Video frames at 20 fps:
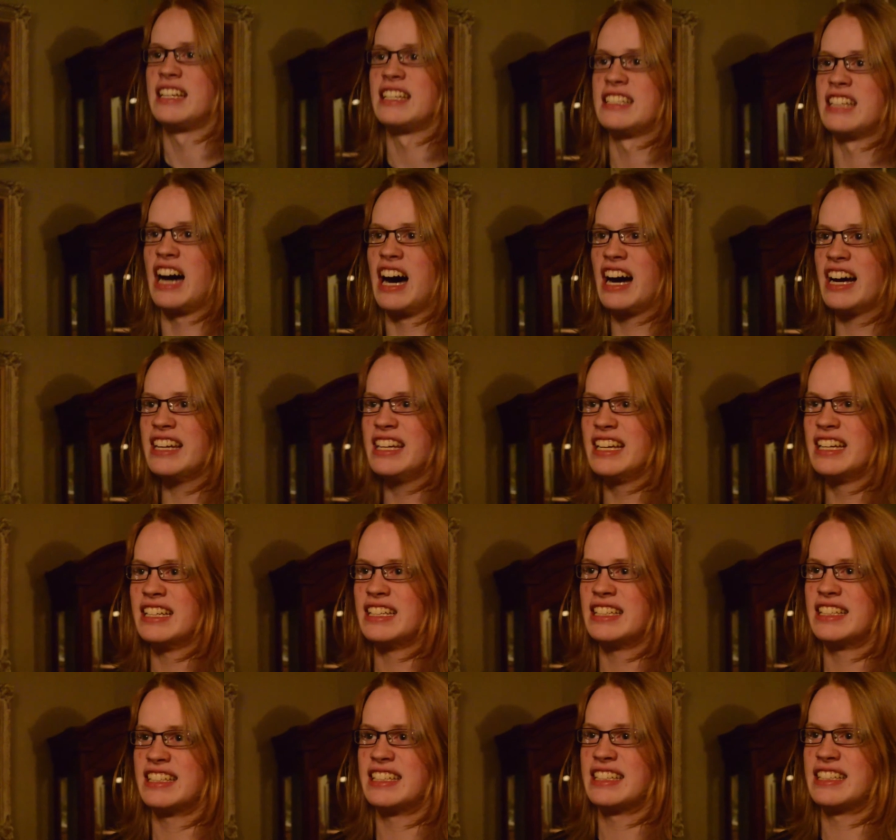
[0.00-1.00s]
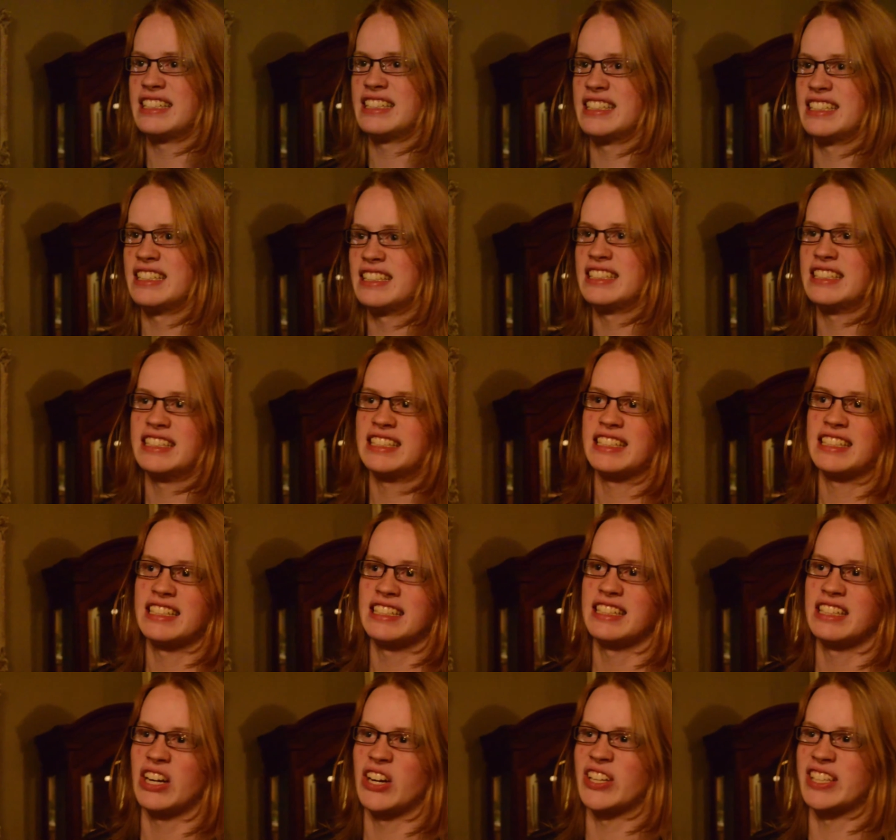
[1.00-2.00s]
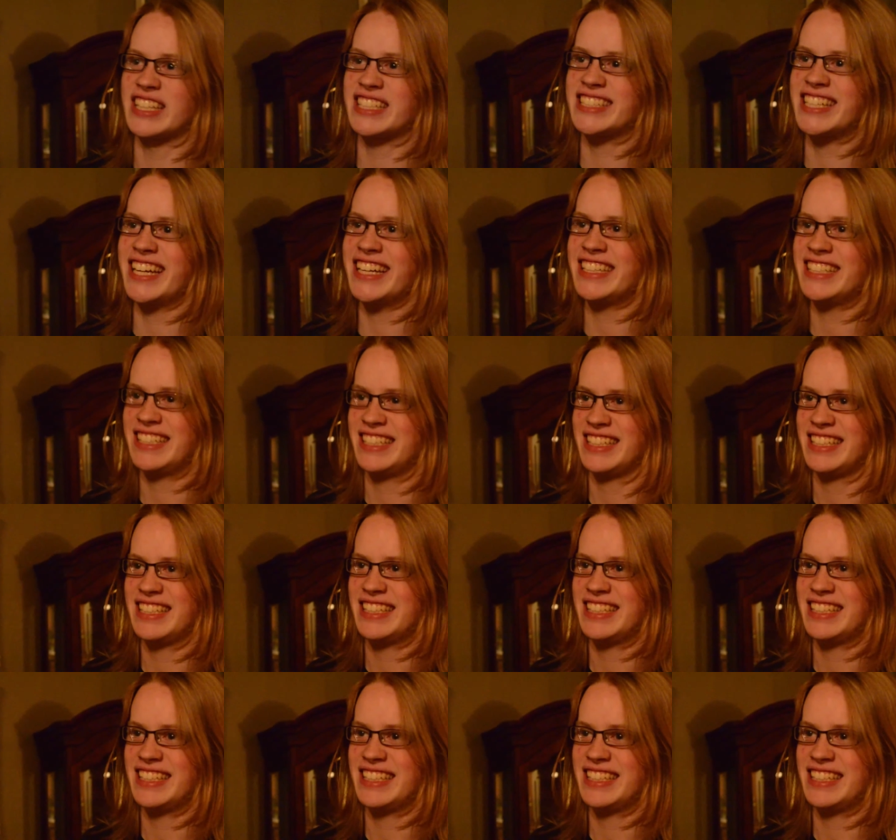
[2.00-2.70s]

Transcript: Todd? Are you listening?